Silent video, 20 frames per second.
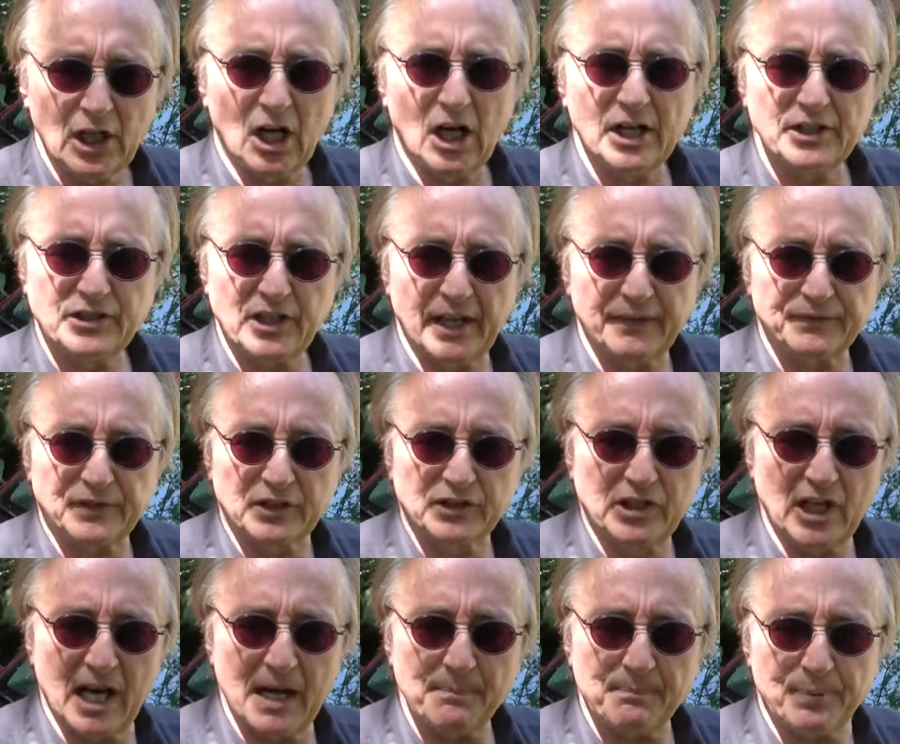You always have to
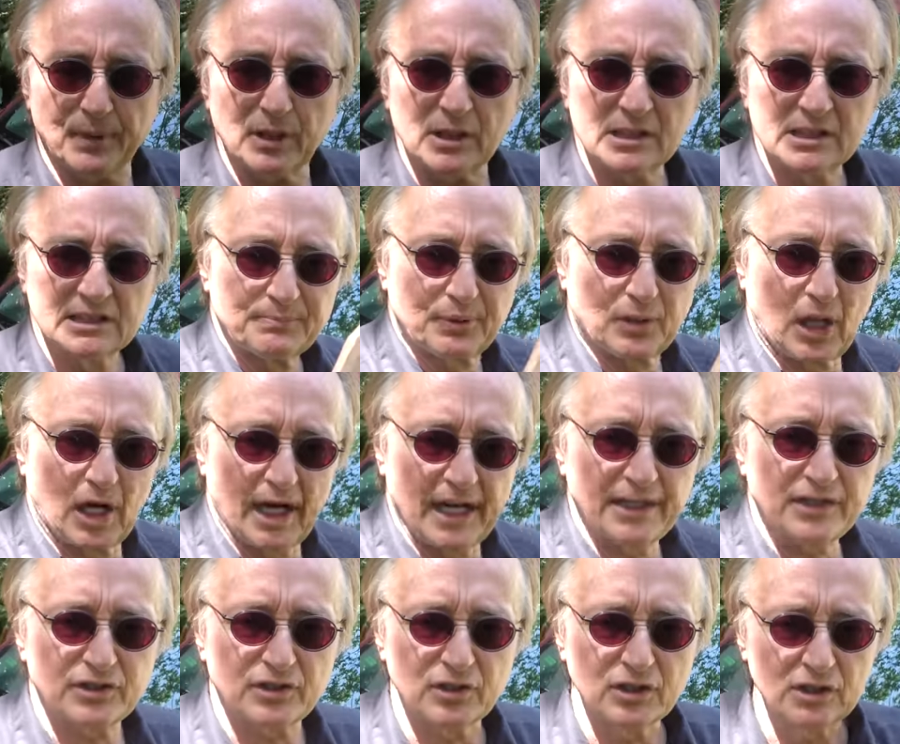temper
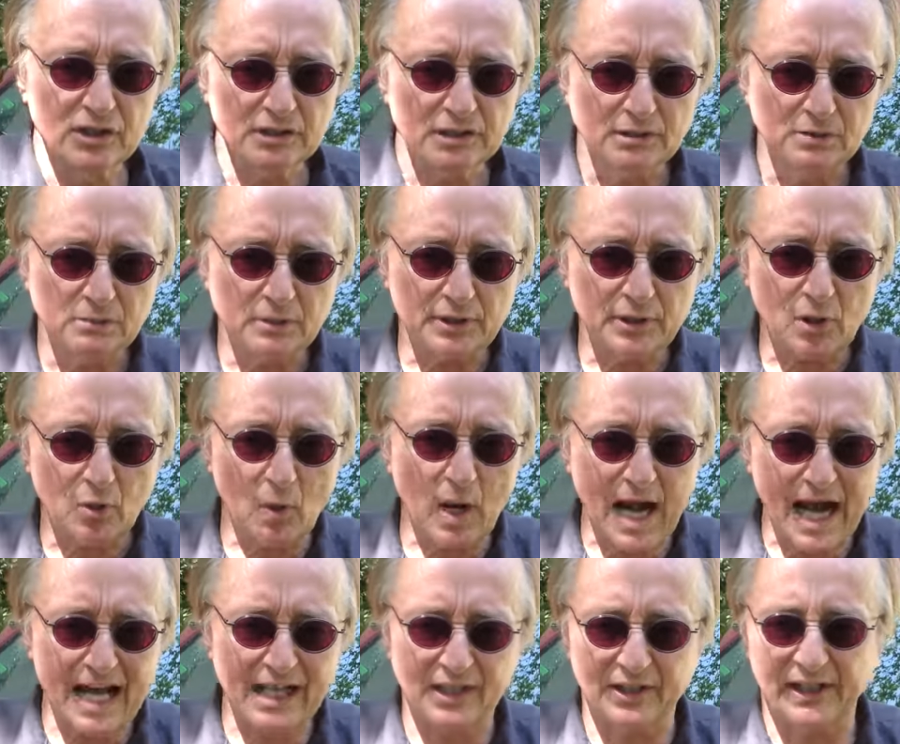price with
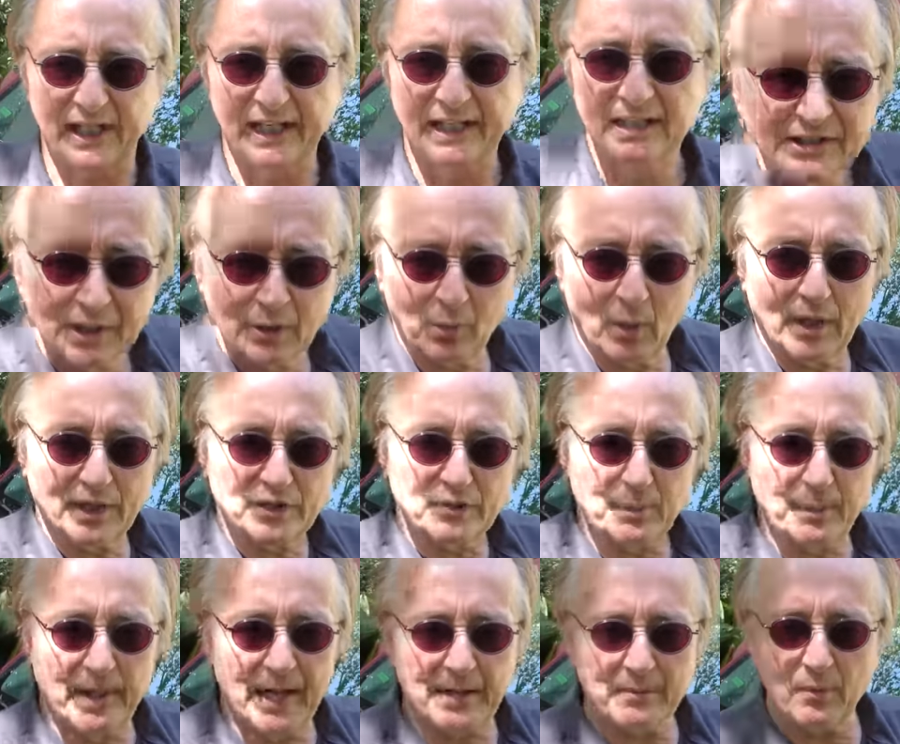quality. You want to
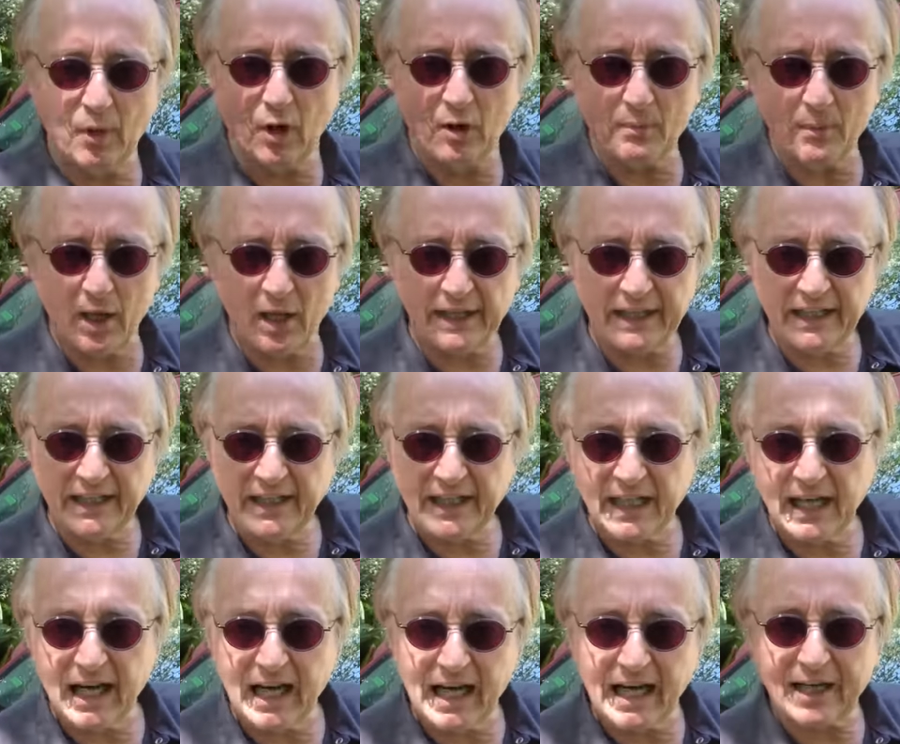spend more money and get
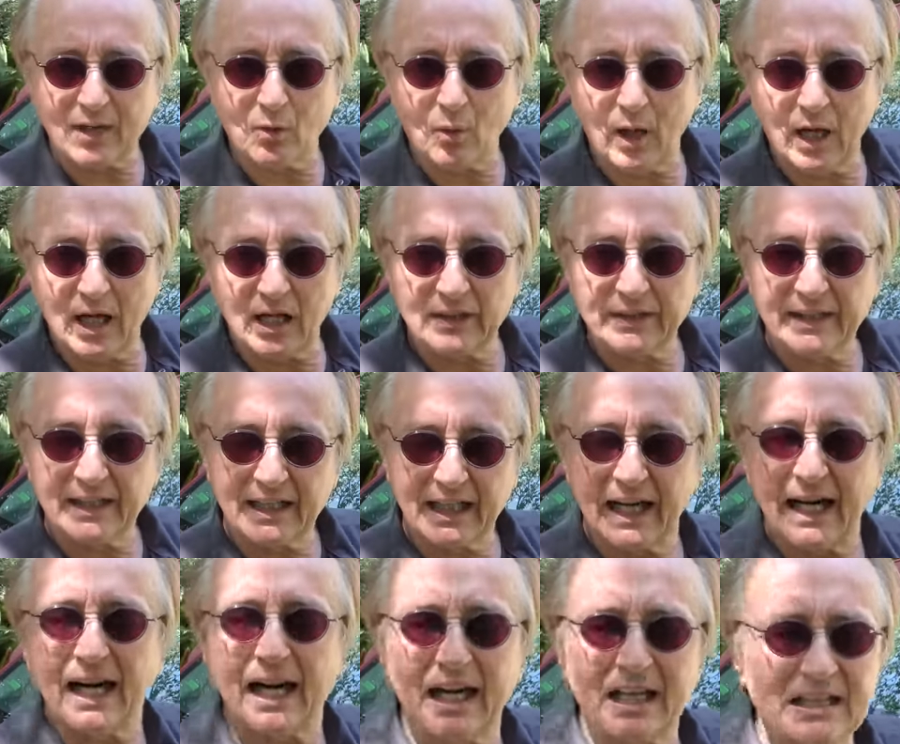a higher quality
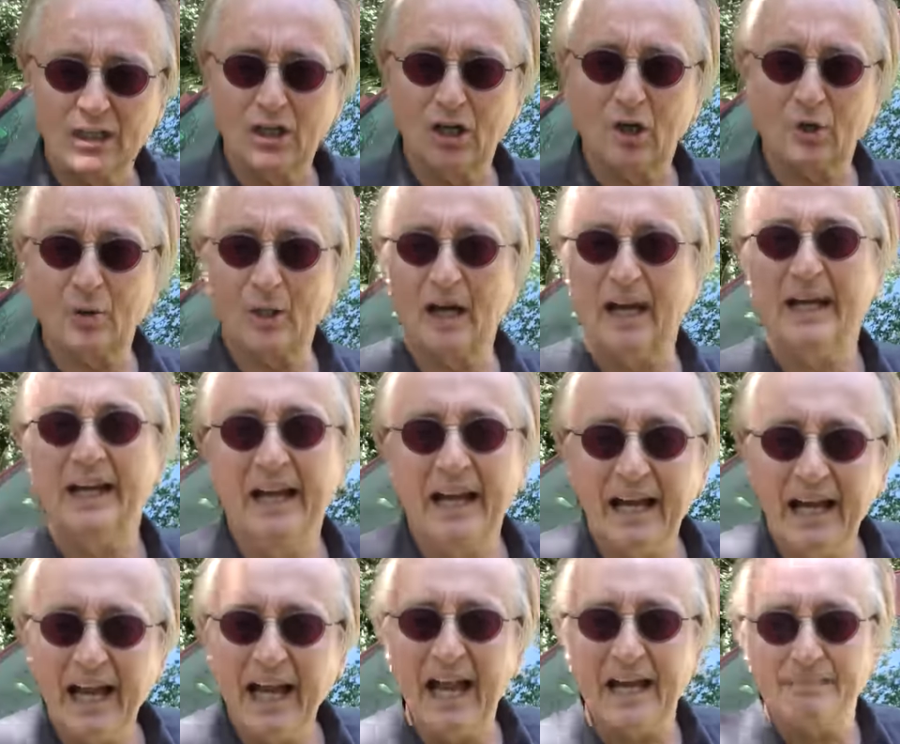car, go right
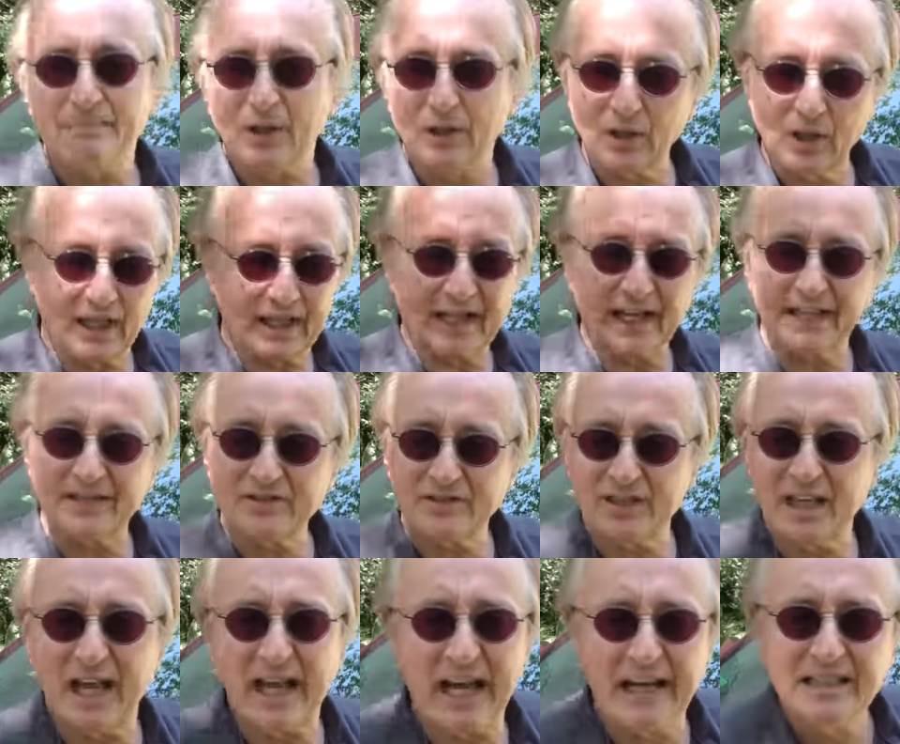ahead. But like I
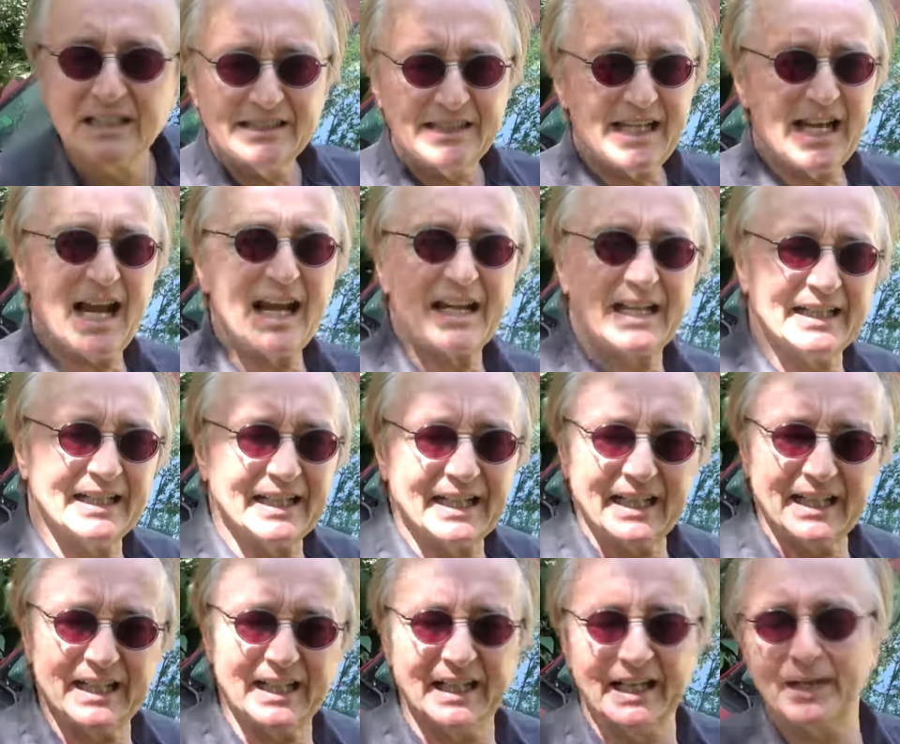said, you're not going to
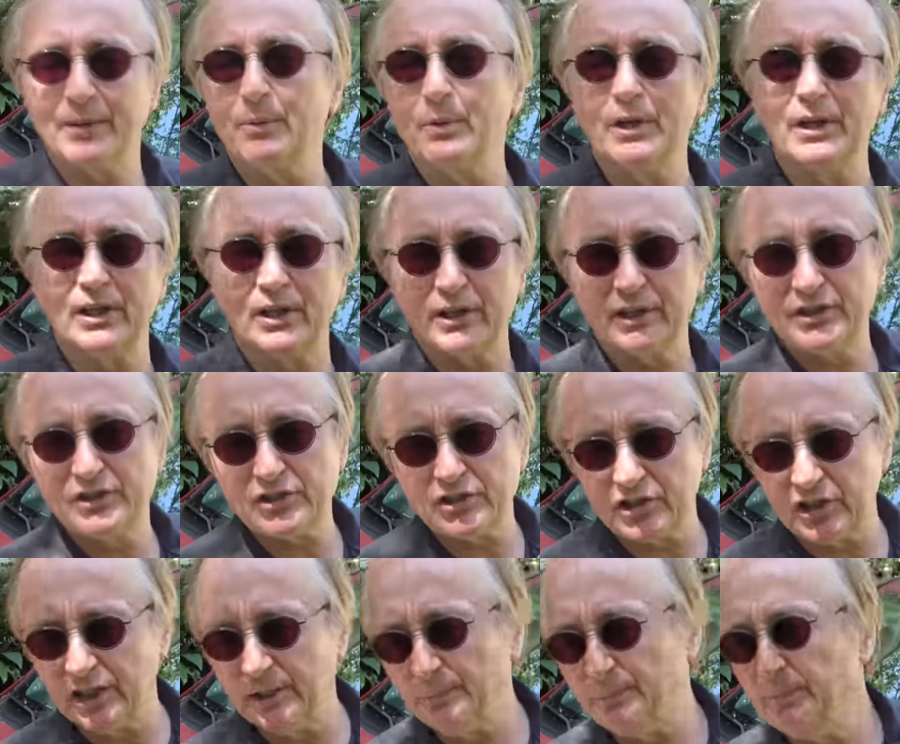get any really
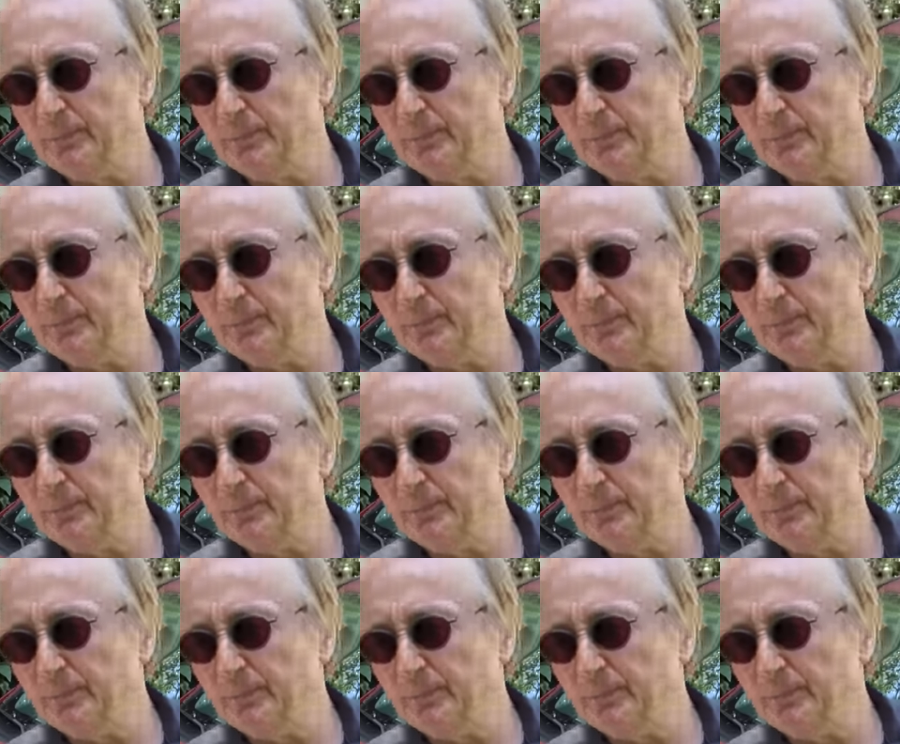cheap